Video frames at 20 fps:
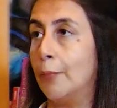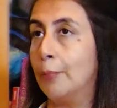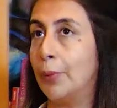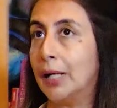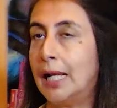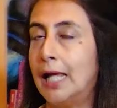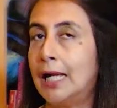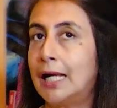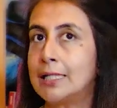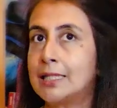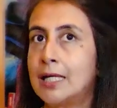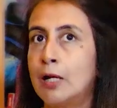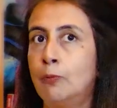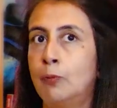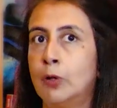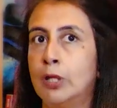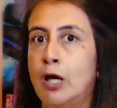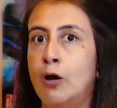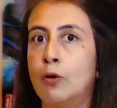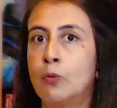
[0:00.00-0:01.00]
But like I said,
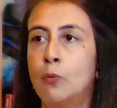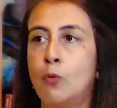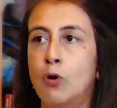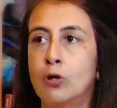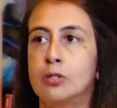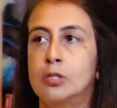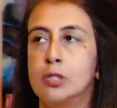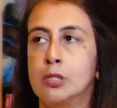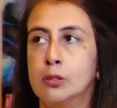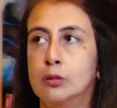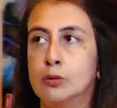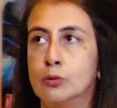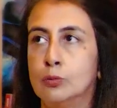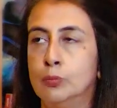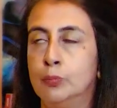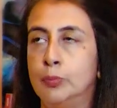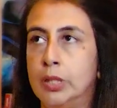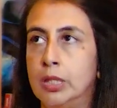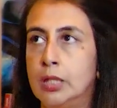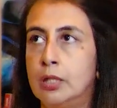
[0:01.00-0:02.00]
without wanting to
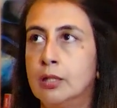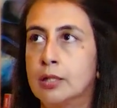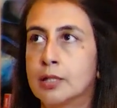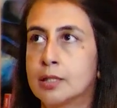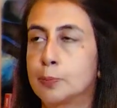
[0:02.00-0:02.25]
be a